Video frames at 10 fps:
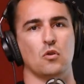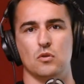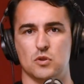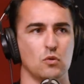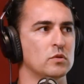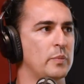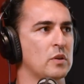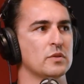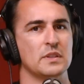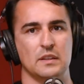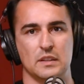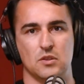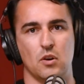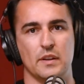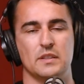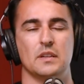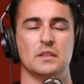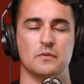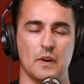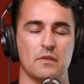across all the builders and designs.
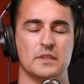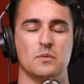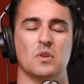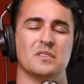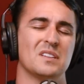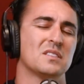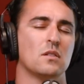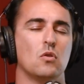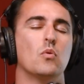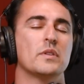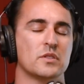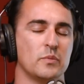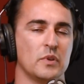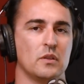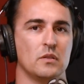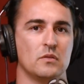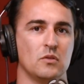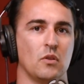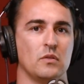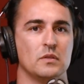It's very similar. There's always going to be,
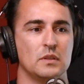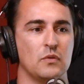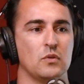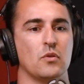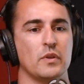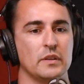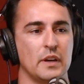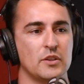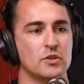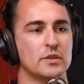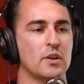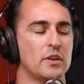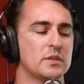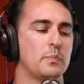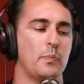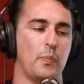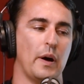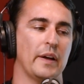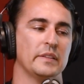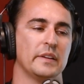different orientations, guys, but